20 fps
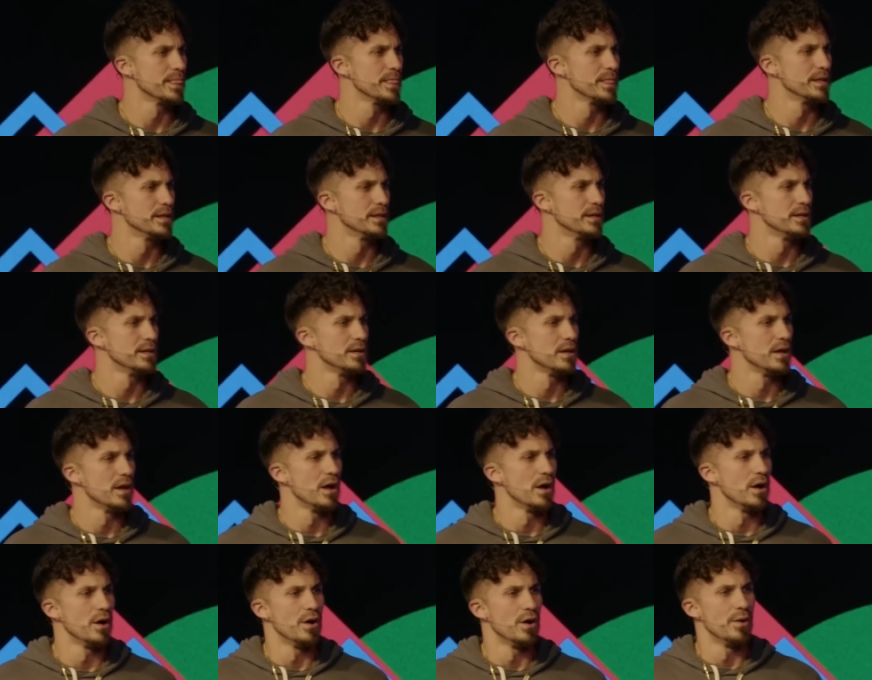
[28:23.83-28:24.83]

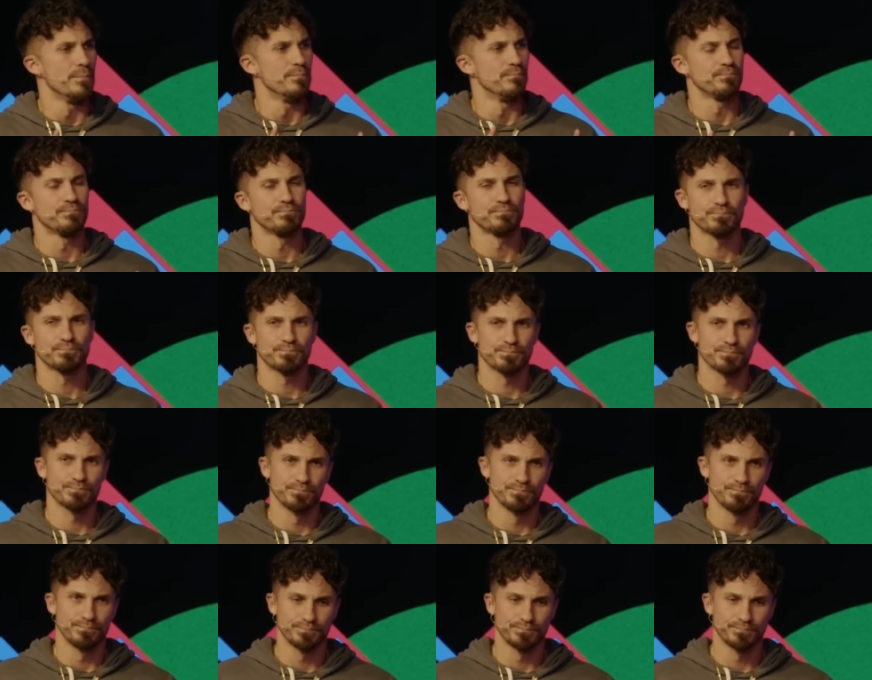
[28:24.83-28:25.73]
Nothing is said.